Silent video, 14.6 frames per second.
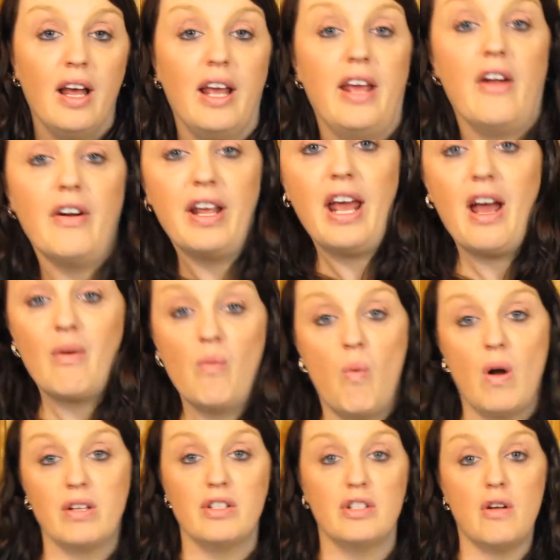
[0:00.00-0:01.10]
He already had
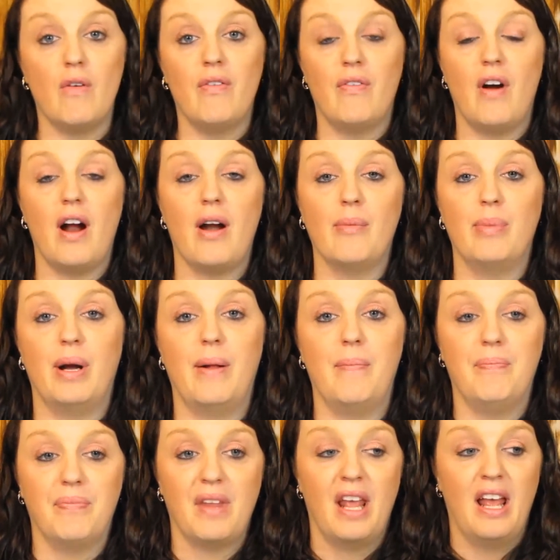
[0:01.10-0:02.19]
one so far, but
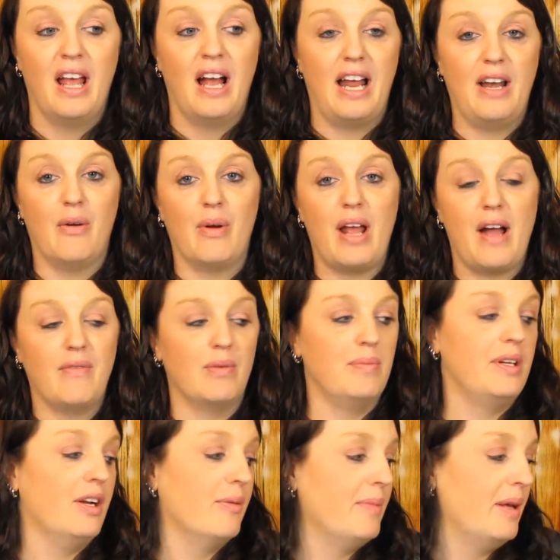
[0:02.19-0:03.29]
I don't have him
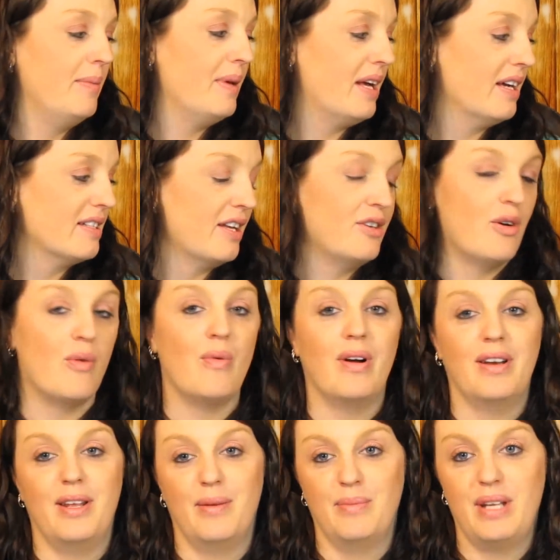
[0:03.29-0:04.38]
near me because I don't
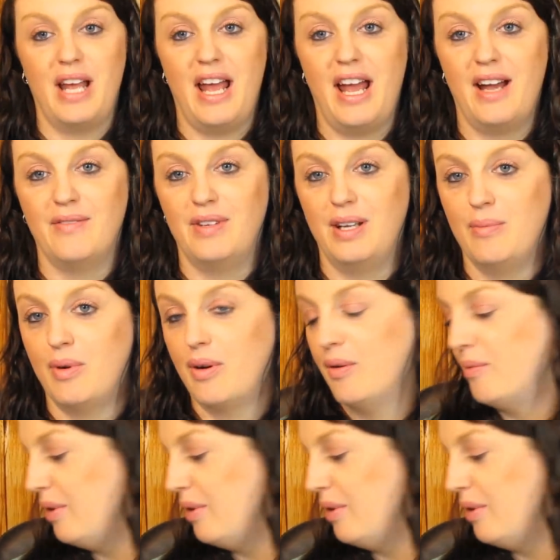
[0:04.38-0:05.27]
want him to have anymore.